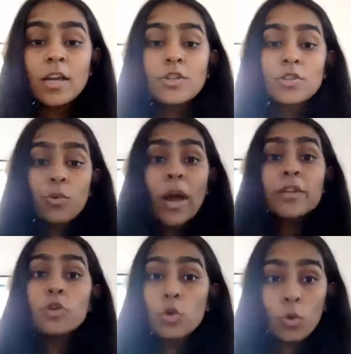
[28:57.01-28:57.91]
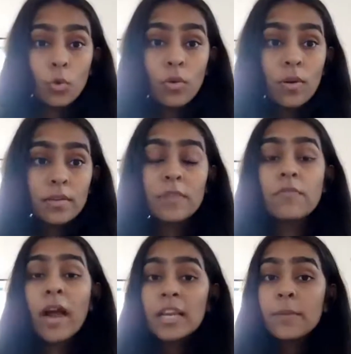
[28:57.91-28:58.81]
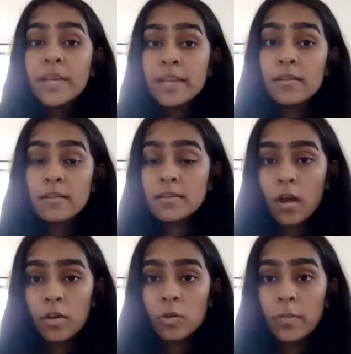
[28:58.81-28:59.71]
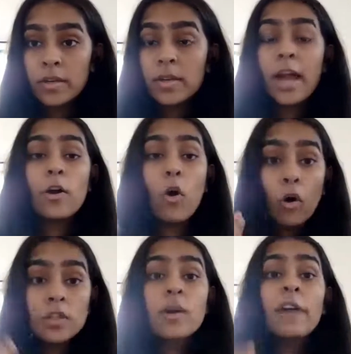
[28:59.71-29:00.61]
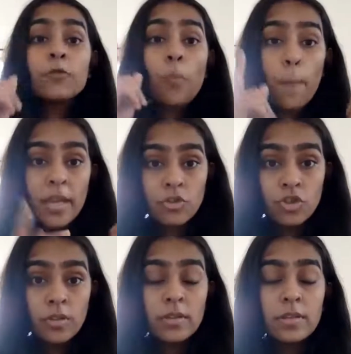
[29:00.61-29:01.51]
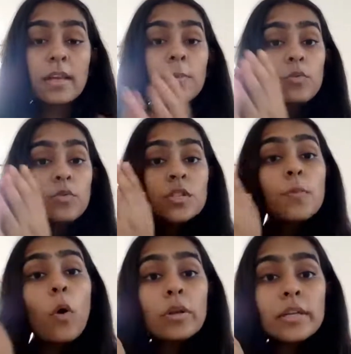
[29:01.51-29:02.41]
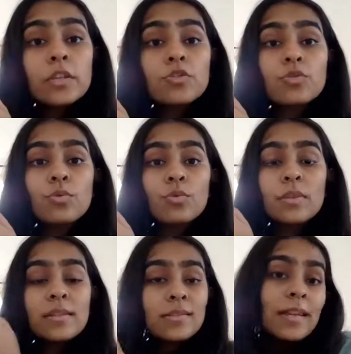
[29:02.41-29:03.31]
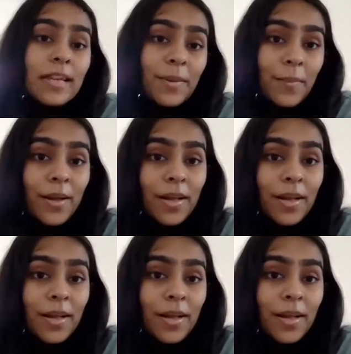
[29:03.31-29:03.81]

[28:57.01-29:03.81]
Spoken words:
So I know that while I'm making this argument, I also have to mention that I'm responding to this claim